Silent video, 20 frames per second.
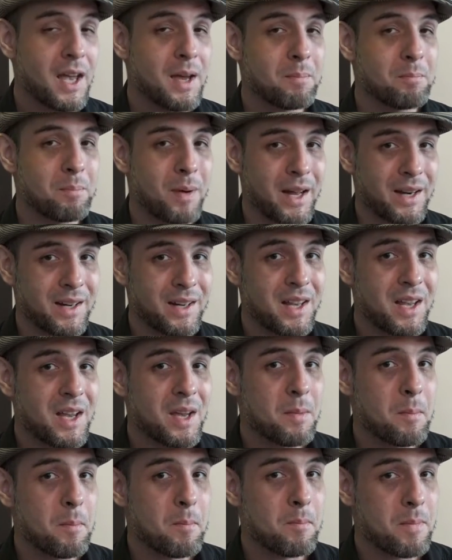but
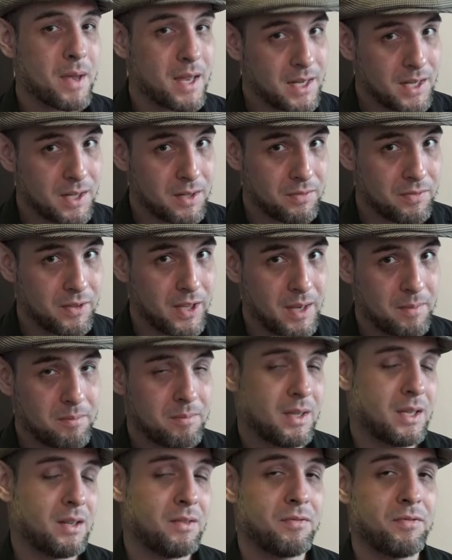many of them,
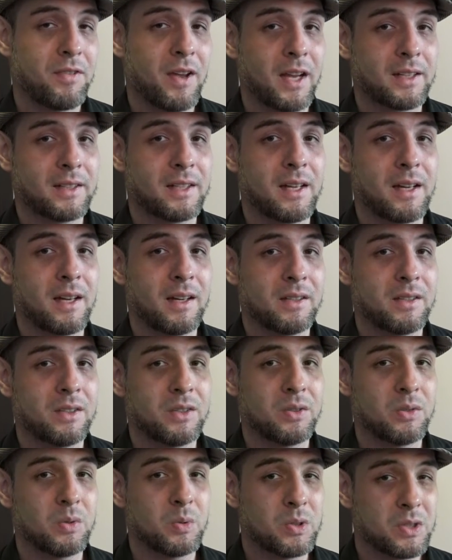in fact,
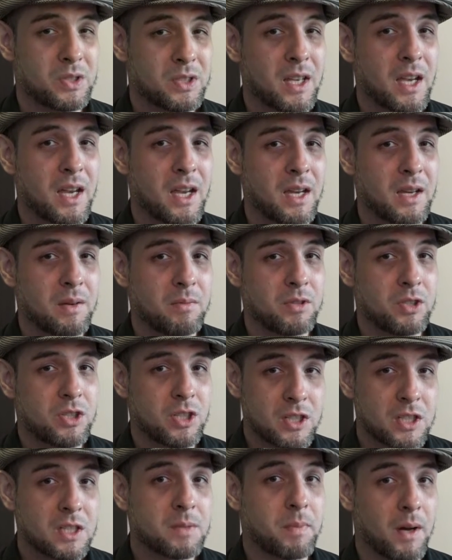you would say
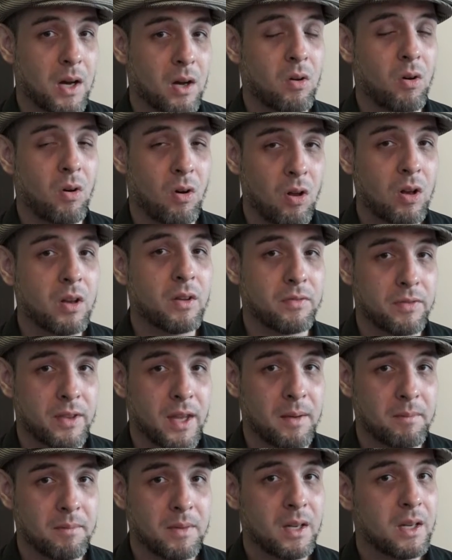just about all of
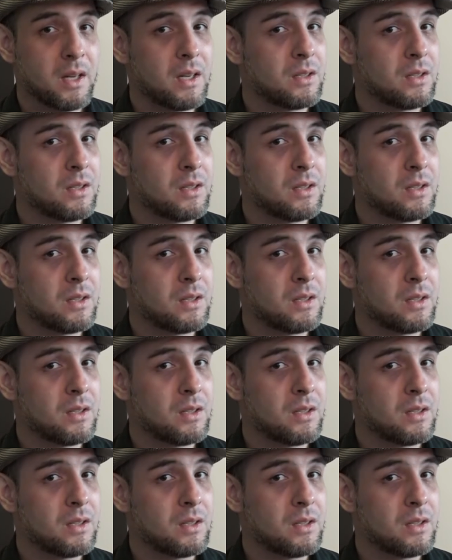them,